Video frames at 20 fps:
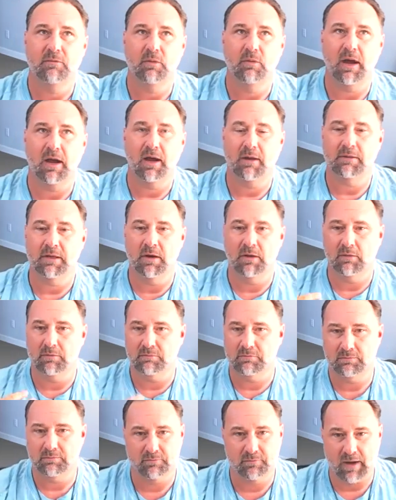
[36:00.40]
Uh, you know,
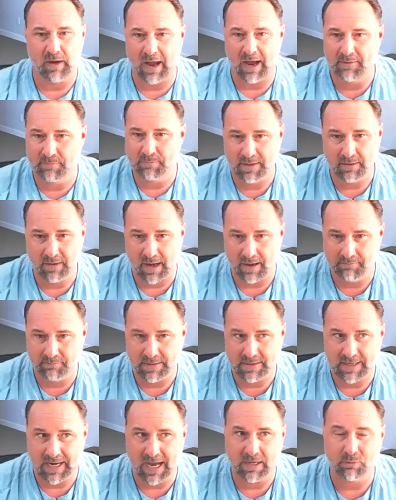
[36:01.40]
I've been I've
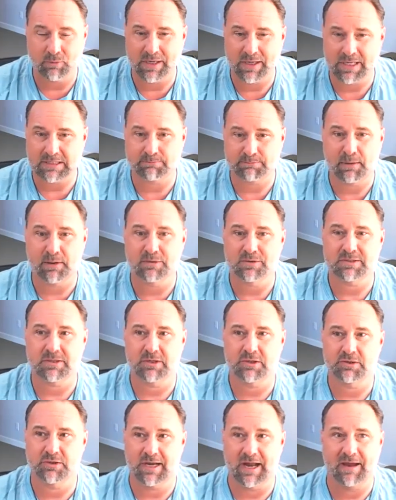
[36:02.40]
been nine weeks post
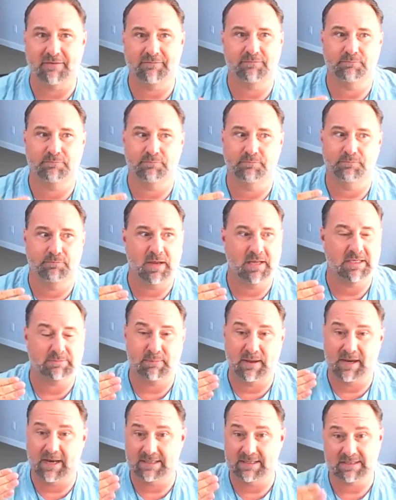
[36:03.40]
surgery, and I've it's
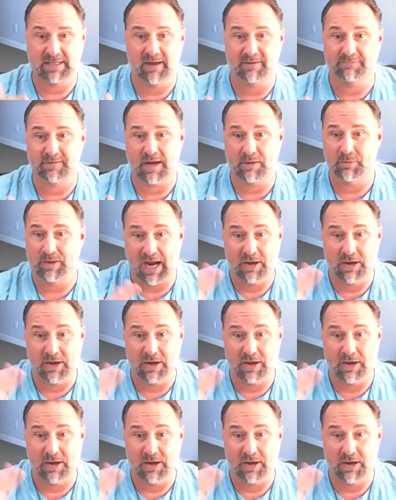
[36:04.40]
been a tough nine weeks.